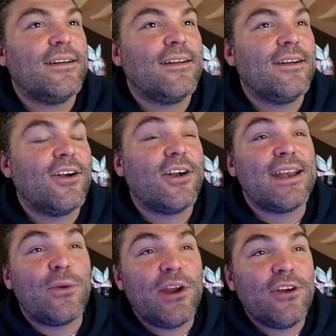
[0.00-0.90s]
All right, now
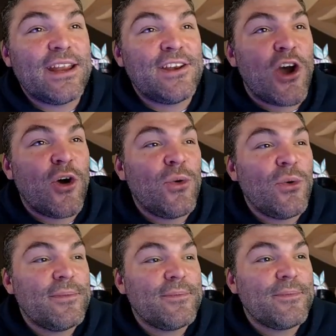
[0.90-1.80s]
we already know
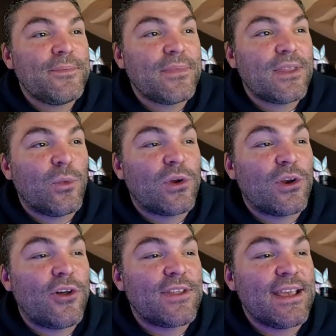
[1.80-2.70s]
what all
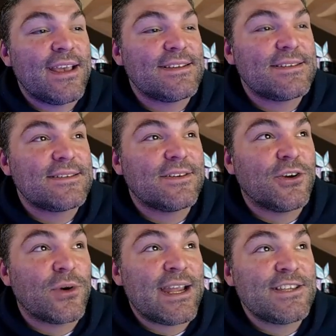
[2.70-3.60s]
these
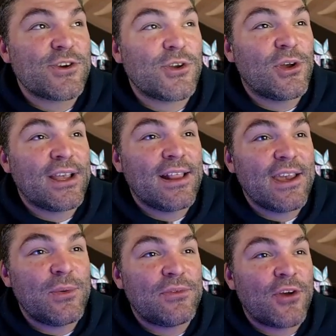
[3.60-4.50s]
greens are looking like.
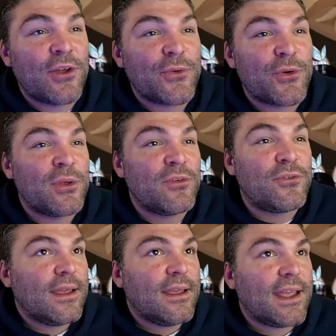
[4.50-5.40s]
We've gone through them
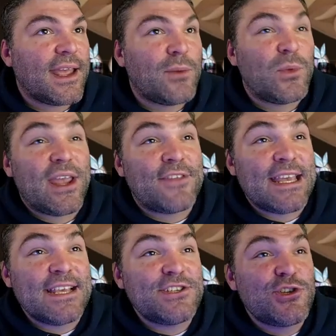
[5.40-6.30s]
before. And we have
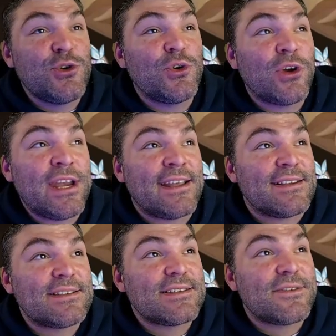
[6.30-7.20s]
these 2
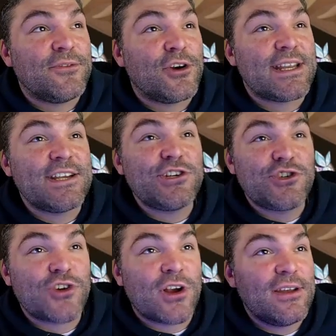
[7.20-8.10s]
greens.
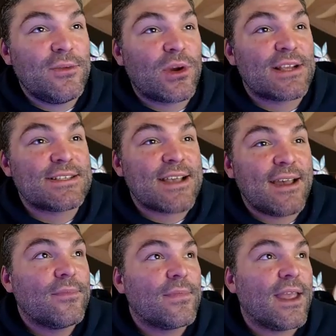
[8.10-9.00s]
Verdistra, we're going to
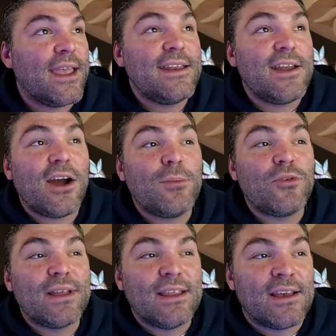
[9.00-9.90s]
socket. And
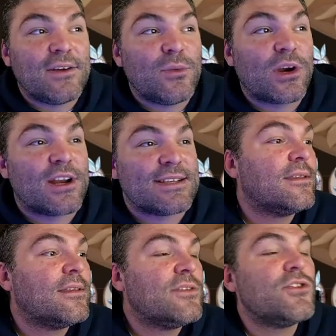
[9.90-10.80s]
Amarilla, we're going to
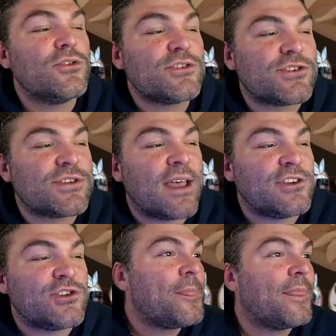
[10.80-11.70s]
socket. Those are solid
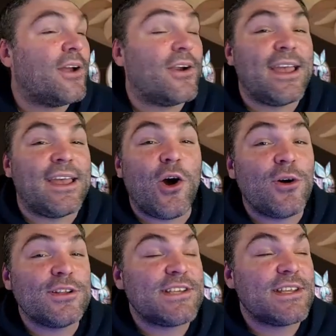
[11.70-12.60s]
choices. All right,
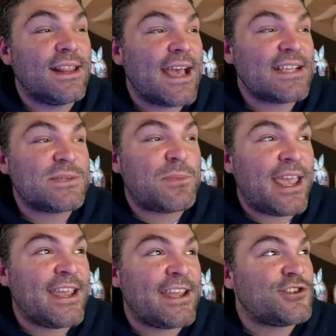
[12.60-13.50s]
on to the last
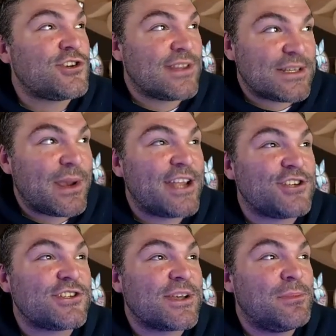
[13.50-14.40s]
page. This page
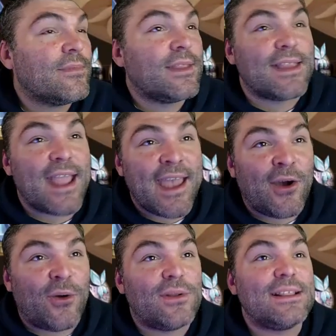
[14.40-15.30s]
is complete.
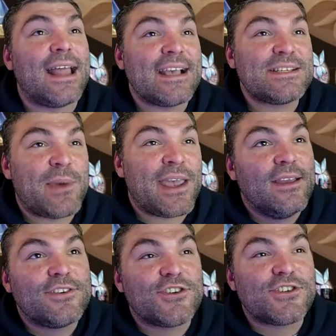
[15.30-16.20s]
Now, last
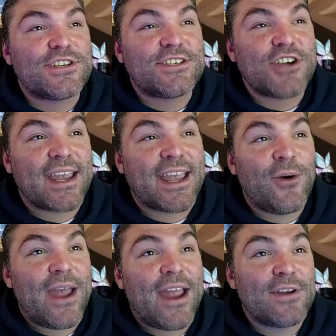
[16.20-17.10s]
page. Just to check out
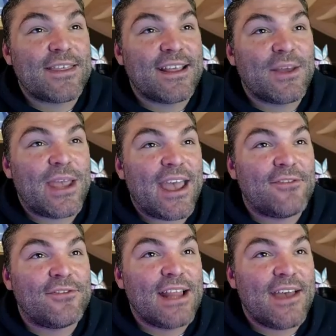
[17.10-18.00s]
everything that we have
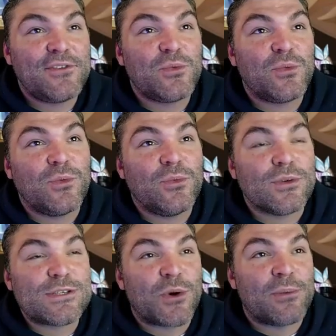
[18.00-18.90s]
left. We'll
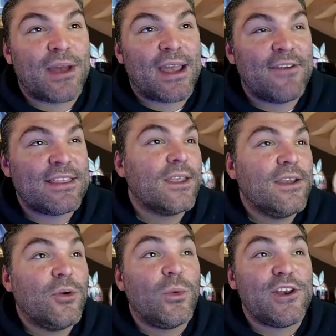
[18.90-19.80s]
sort by everything.
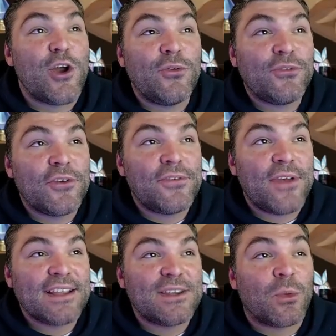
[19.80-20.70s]
We know for a
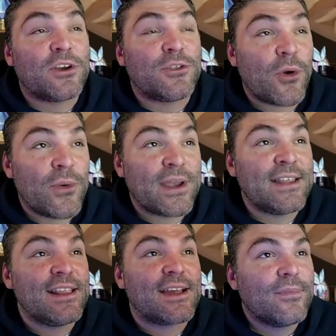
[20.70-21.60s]
fact that we're throwing in
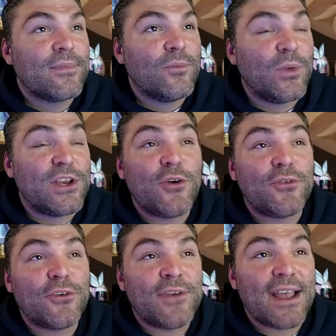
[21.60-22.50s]
Lacan. We know for a
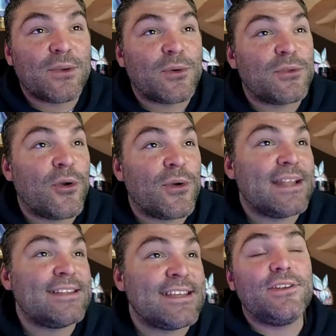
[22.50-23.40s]
fact that we're throwing in
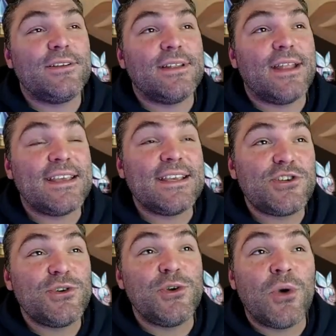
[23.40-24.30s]
Tisha. Now, these
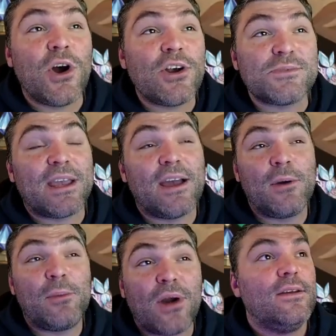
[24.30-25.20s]
2 URs become a
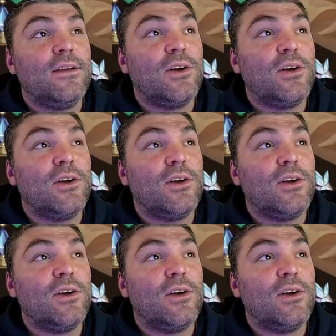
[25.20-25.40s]
problem.